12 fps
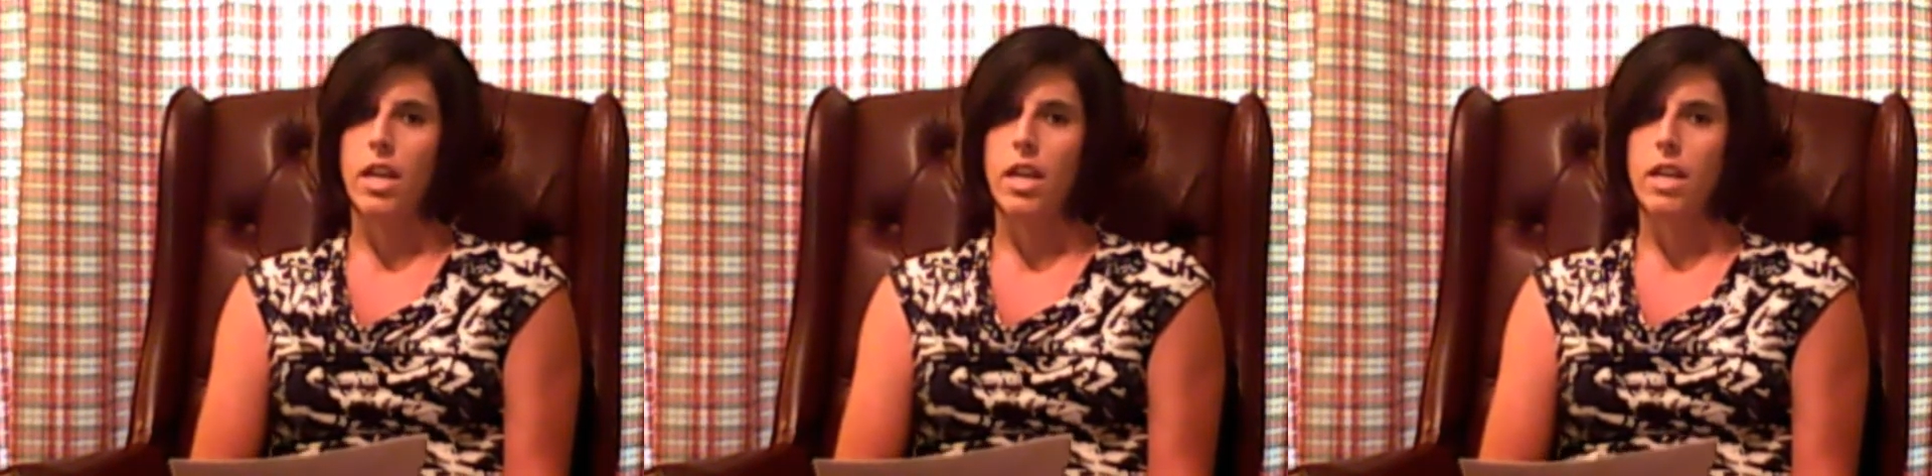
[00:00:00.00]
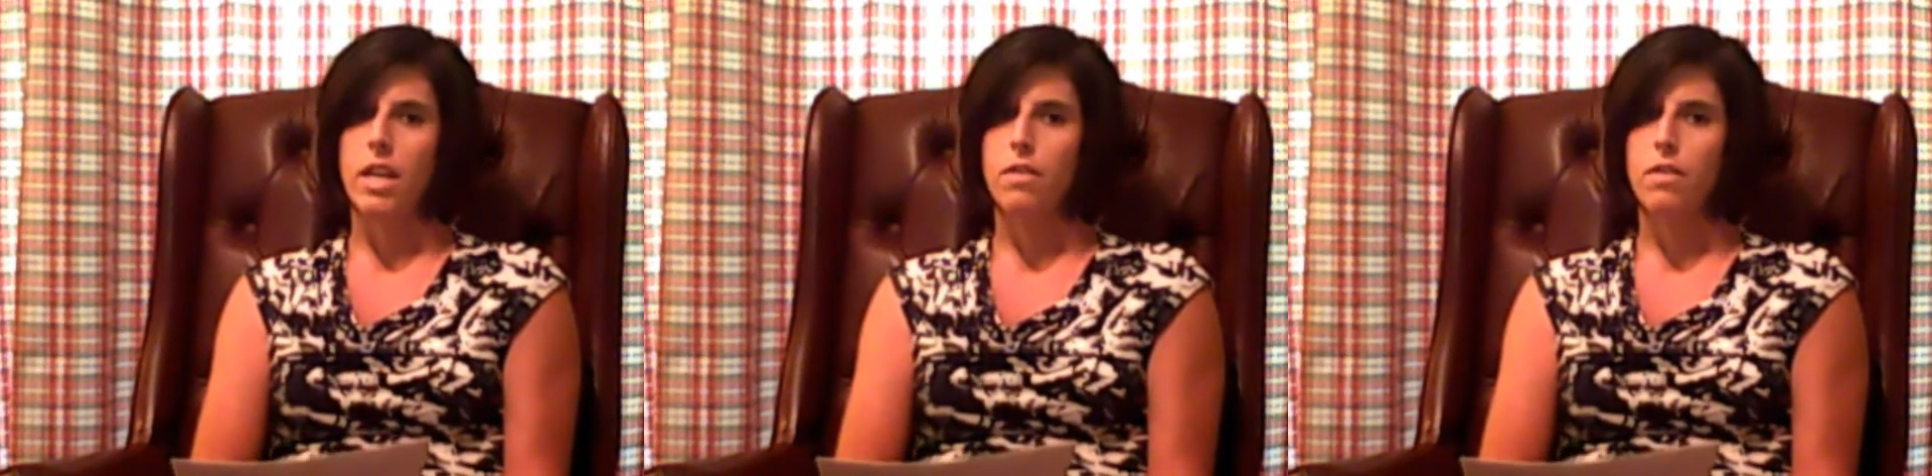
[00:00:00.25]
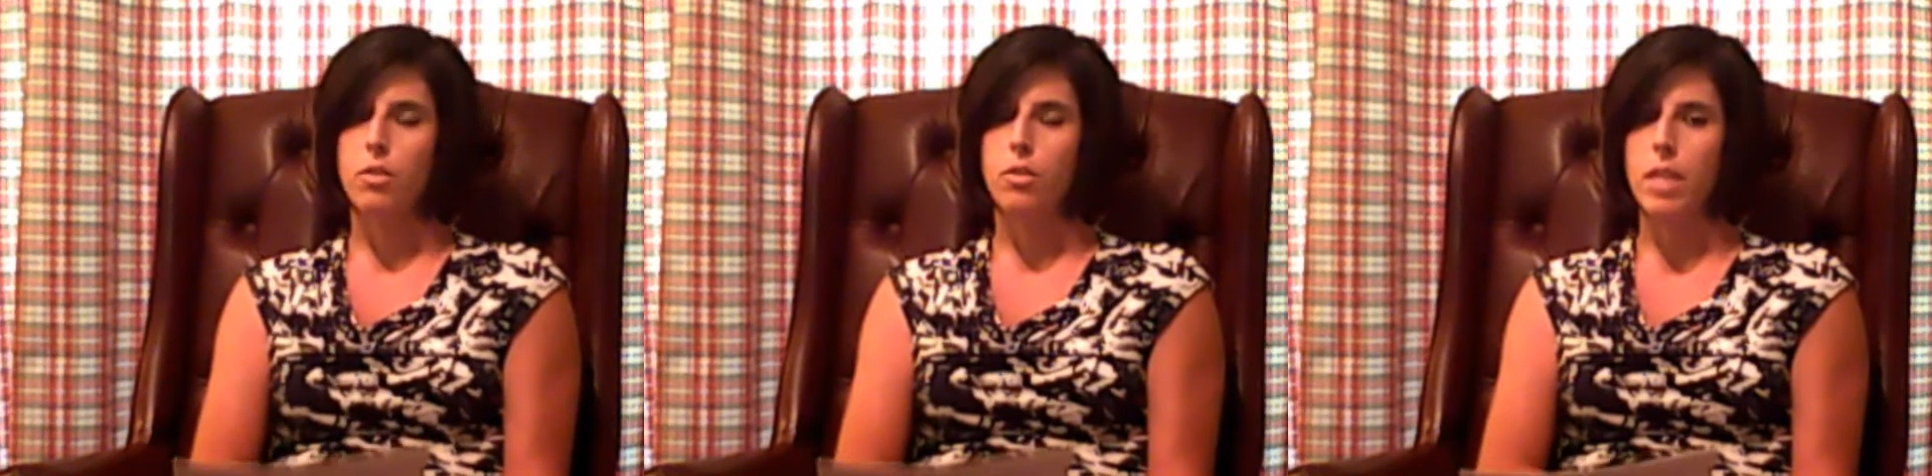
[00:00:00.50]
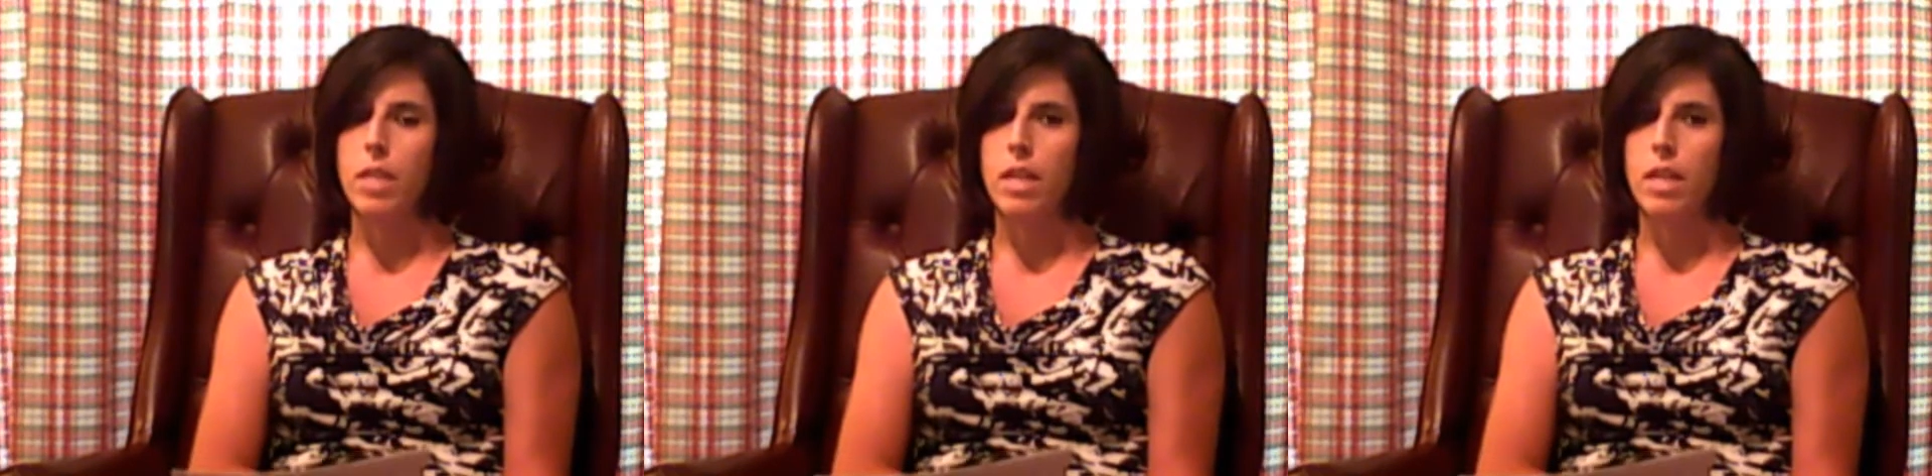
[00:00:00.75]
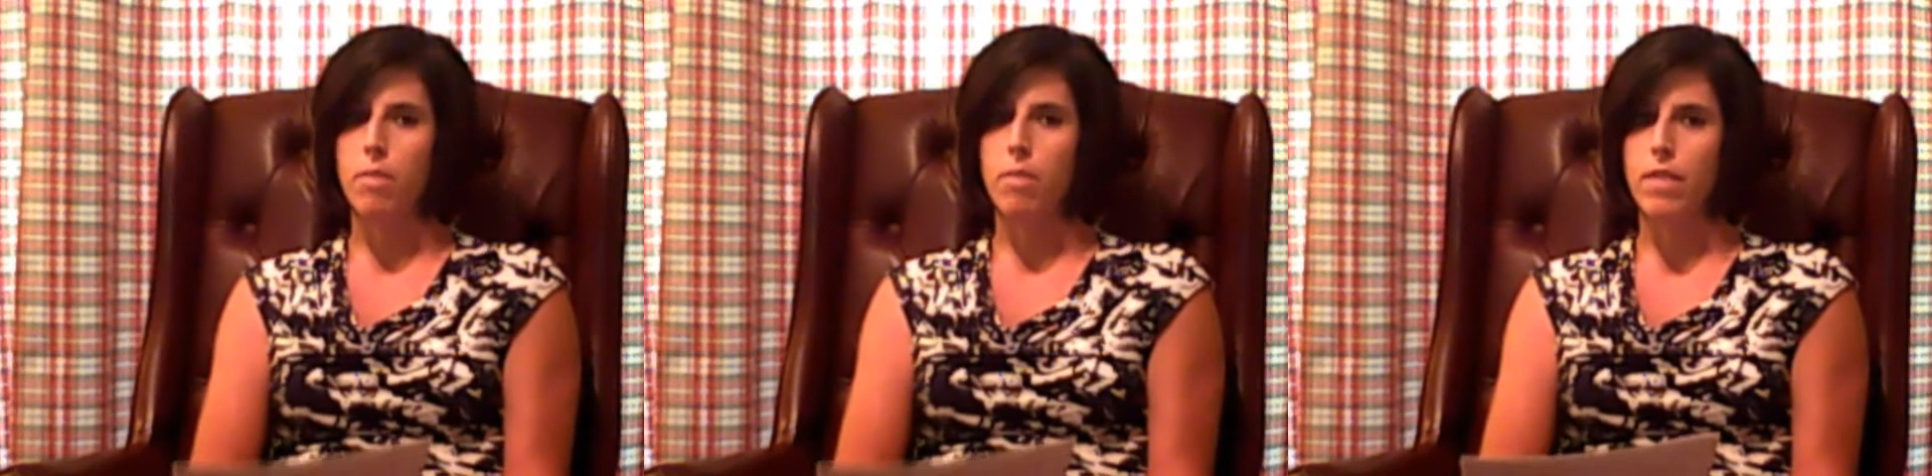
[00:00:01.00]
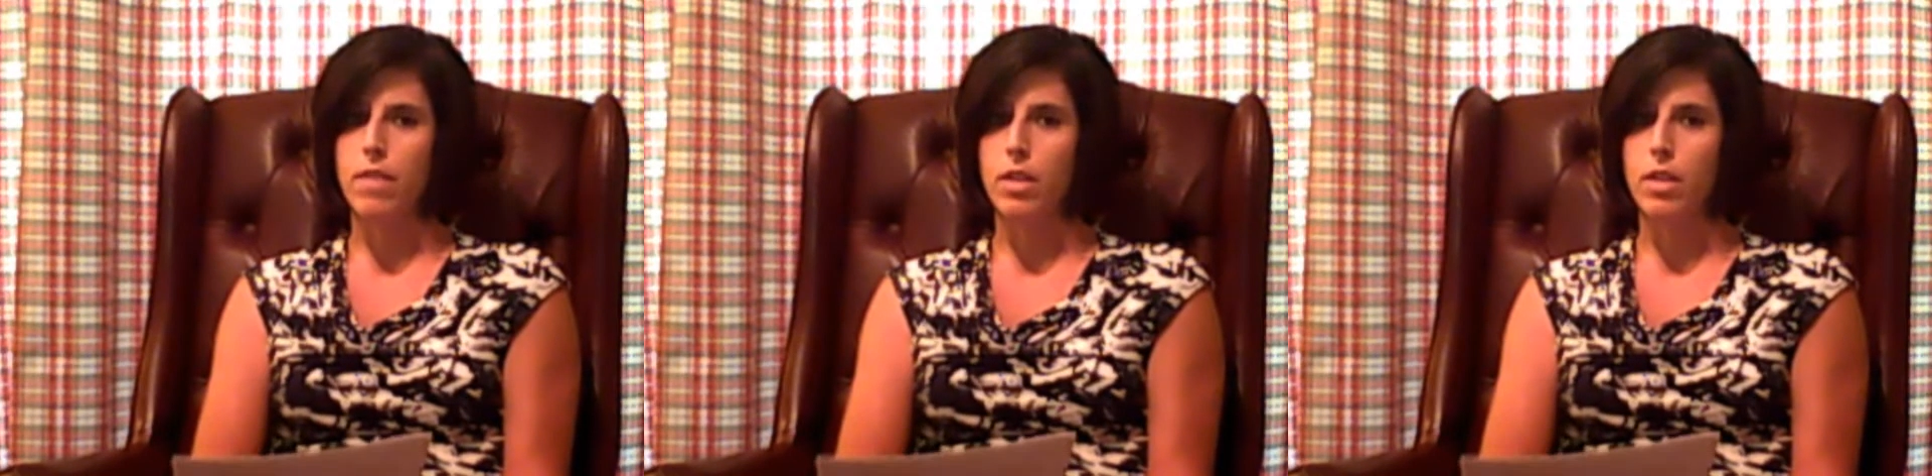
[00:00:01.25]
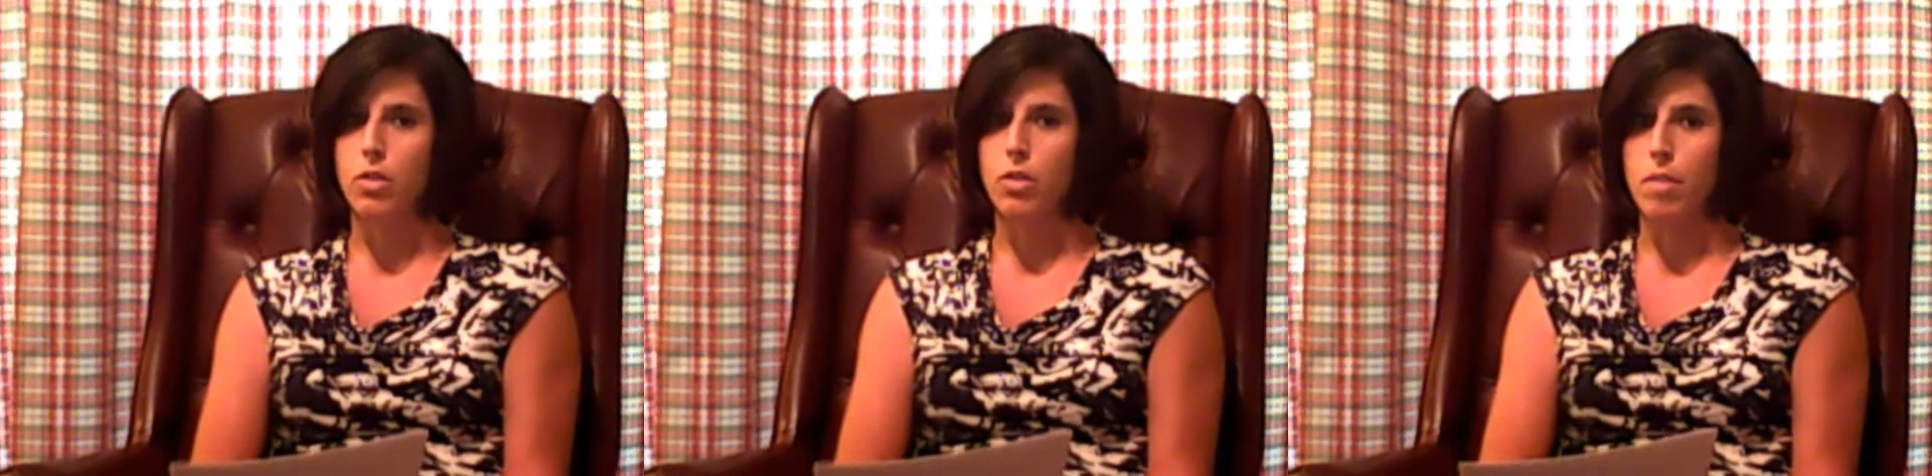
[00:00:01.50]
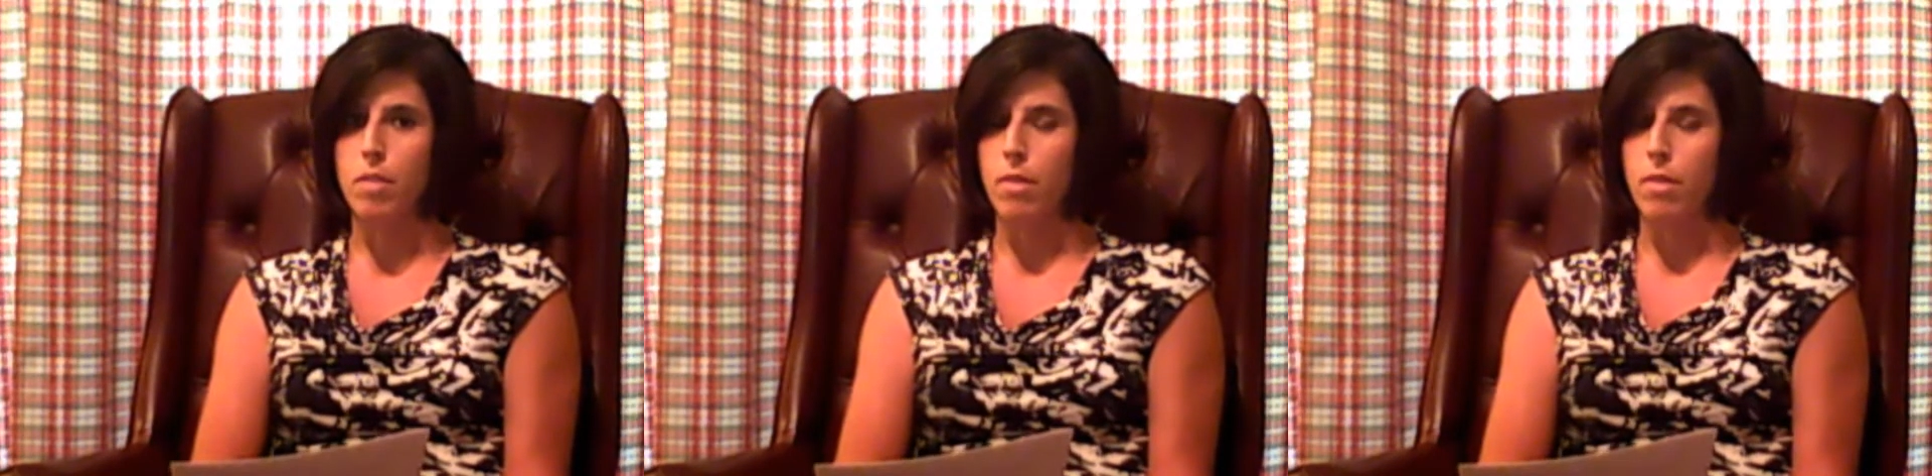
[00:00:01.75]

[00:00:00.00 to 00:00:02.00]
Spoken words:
and if there's been any previous treatment,